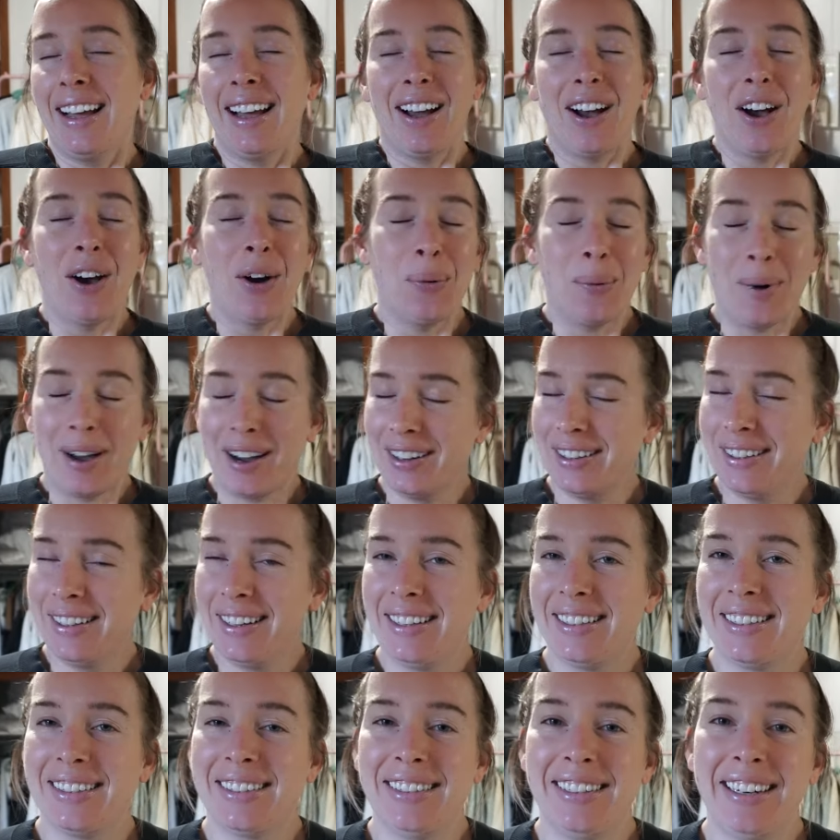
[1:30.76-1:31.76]
Oh well,
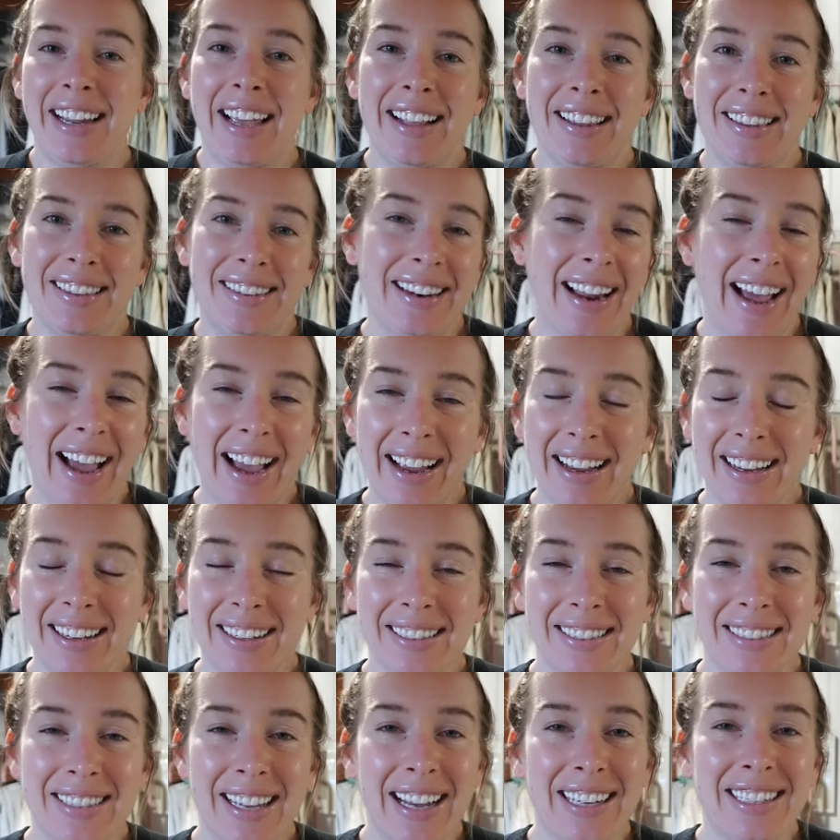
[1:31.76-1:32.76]
it's, it's
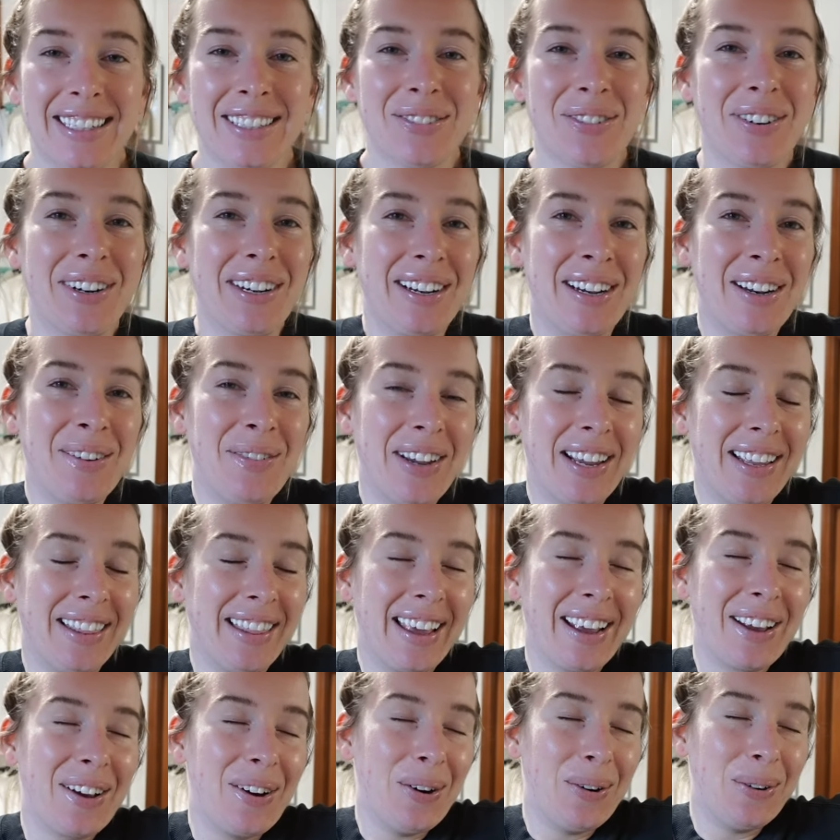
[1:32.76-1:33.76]
nice. I just wanted to be in
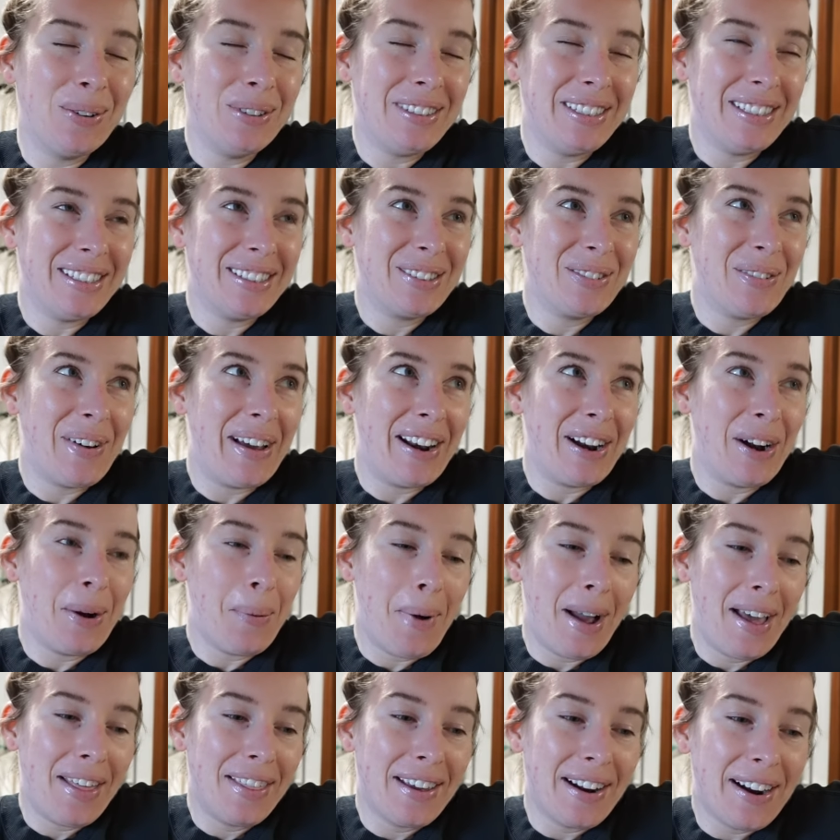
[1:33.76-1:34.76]
like cozy sweater
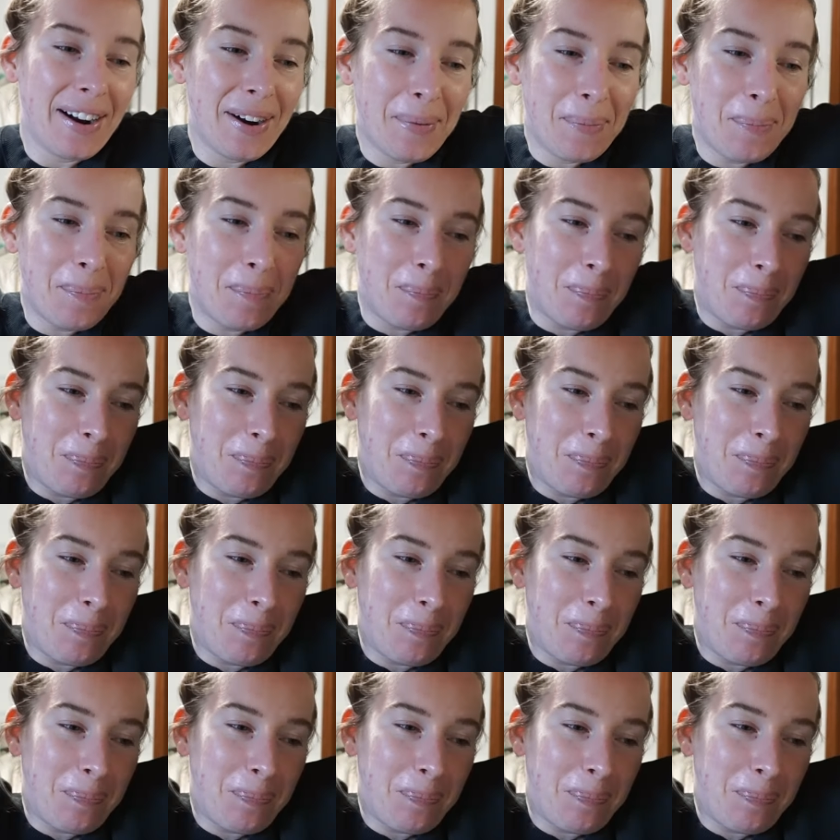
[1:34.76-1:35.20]
weather.